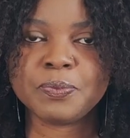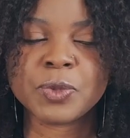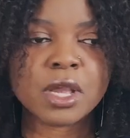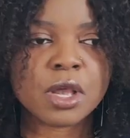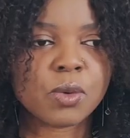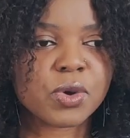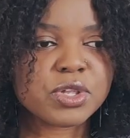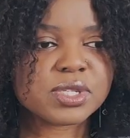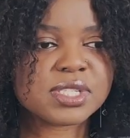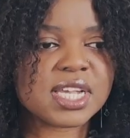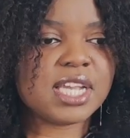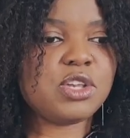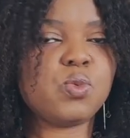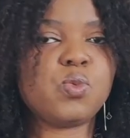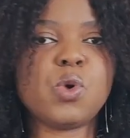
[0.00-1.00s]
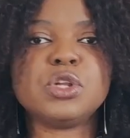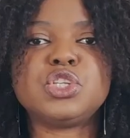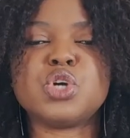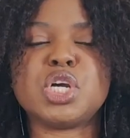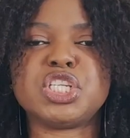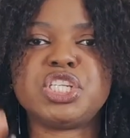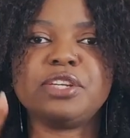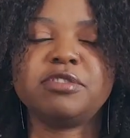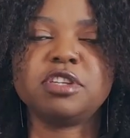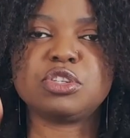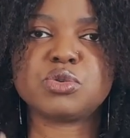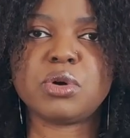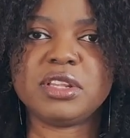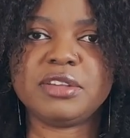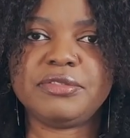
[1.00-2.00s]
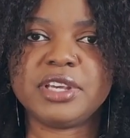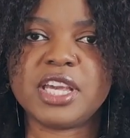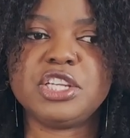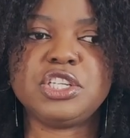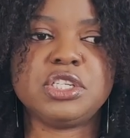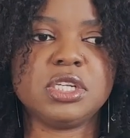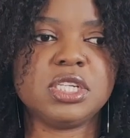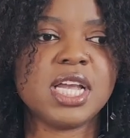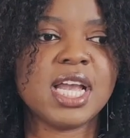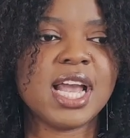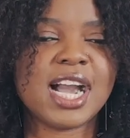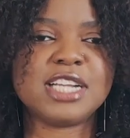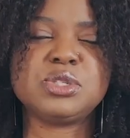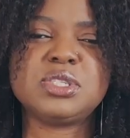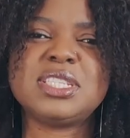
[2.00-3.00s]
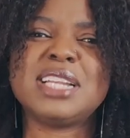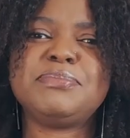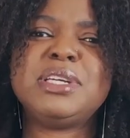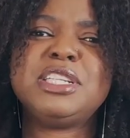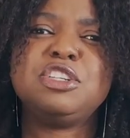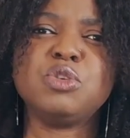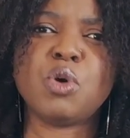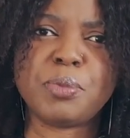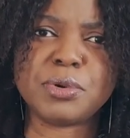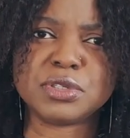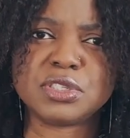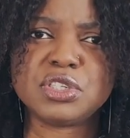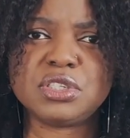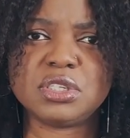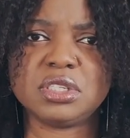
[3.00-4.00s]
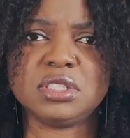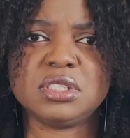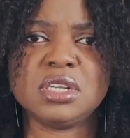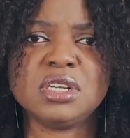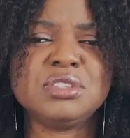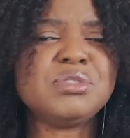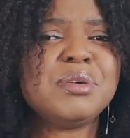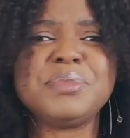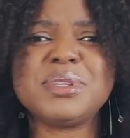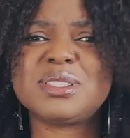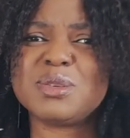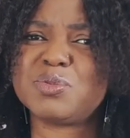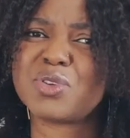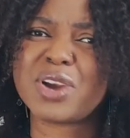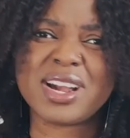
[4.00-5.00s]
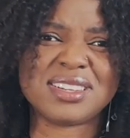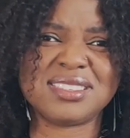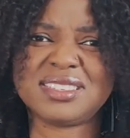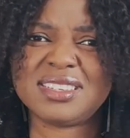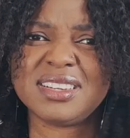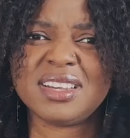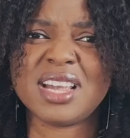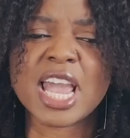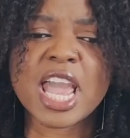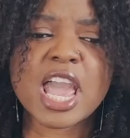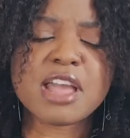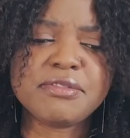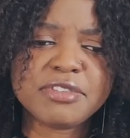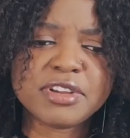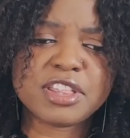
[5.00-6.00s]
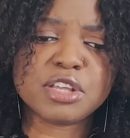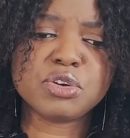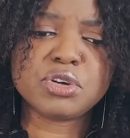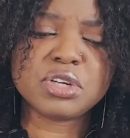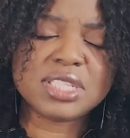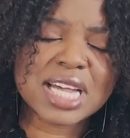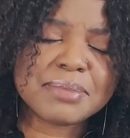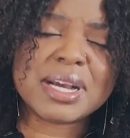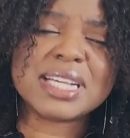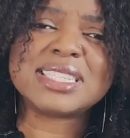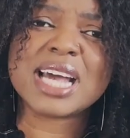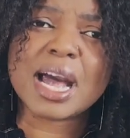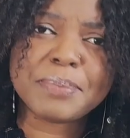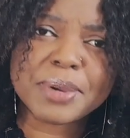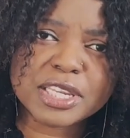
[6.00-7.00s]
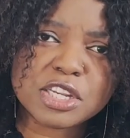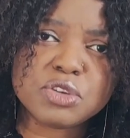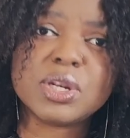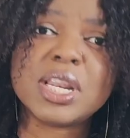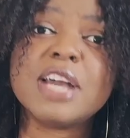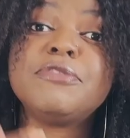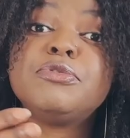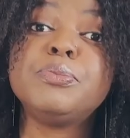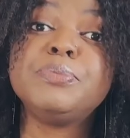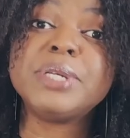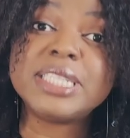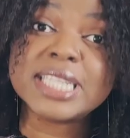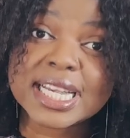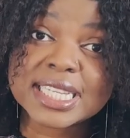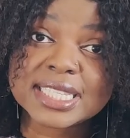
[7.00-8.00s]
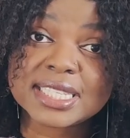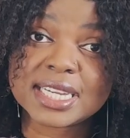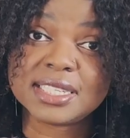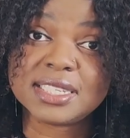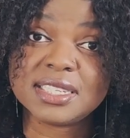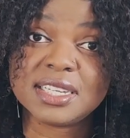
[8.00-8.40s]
When you say you want to achieve this qualification and you start meeting oppositions, don't be surprised. Everything good that must happen in your life will be tested.